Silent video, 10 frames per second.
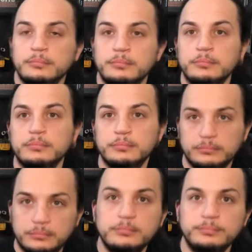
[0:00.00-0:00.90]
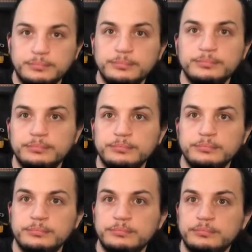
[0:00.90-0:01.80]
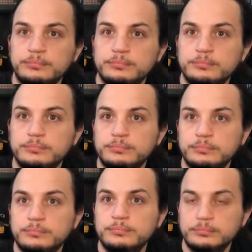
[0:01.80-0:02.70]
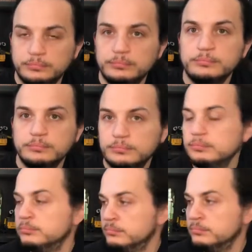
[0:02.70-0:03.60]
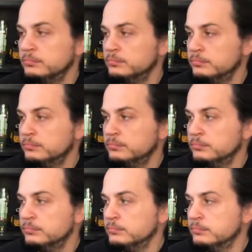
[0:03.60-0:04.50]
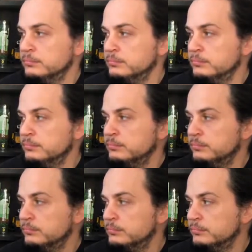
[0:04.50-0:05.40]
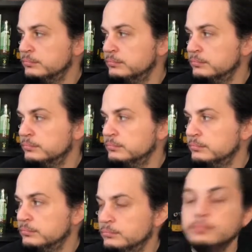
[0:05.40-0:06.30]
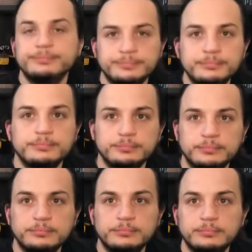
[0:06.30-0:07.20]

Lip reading: (silent)